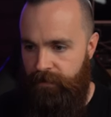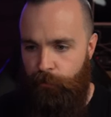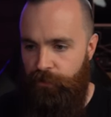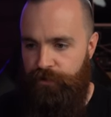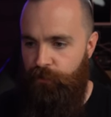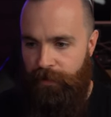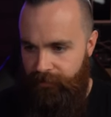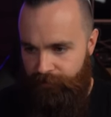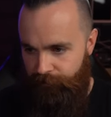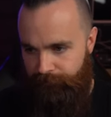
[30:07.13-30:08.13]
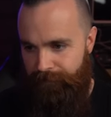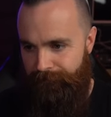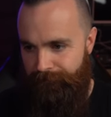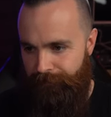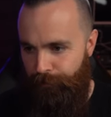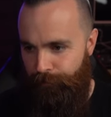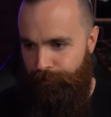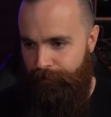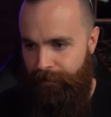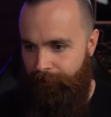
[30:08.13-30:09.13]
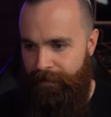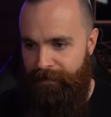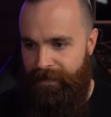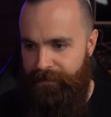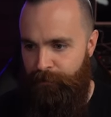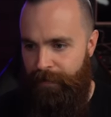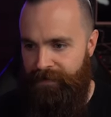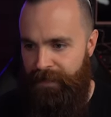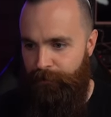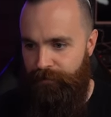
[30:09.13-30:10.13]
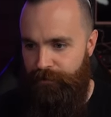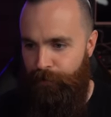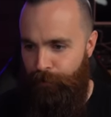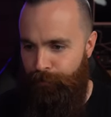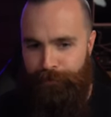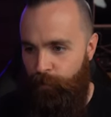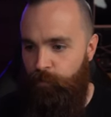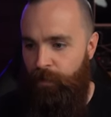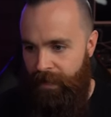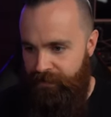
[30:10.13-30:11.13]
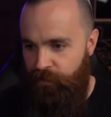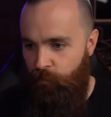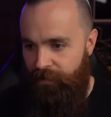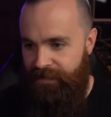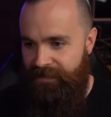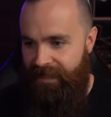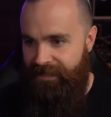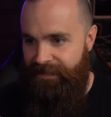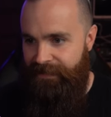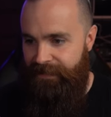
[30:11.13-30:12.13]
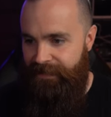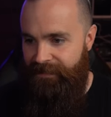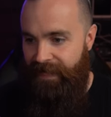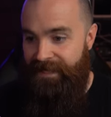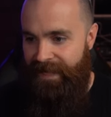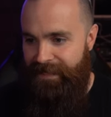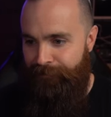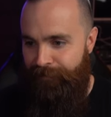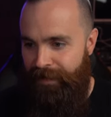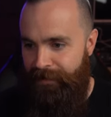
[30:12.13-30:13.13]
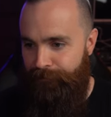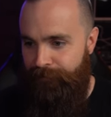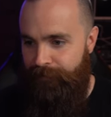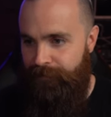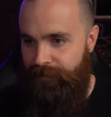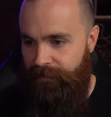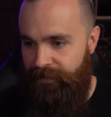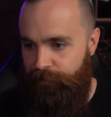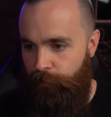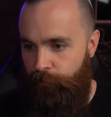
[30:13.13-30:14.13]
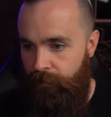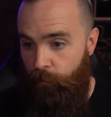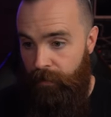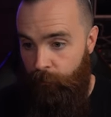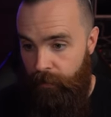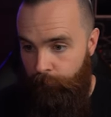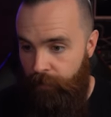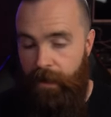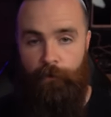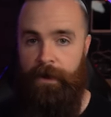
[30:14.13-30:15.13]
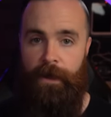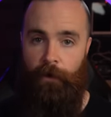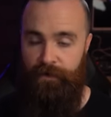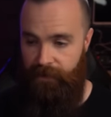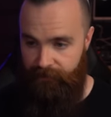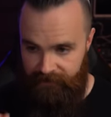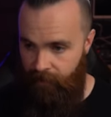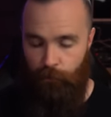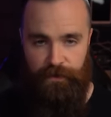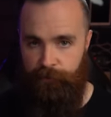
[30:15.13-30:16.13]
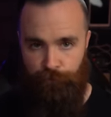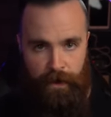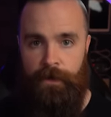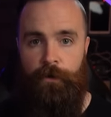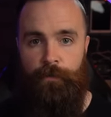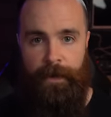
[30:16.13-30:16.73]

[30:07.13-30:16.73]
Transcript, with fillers: And then we'll do, I don't know, like Earth. I'm getting lazy with my examples. Earth with one ninety-two dot one sixty-eight dot ninety-five dot zero. Now what I wanna point out right now is that these networks are brand new.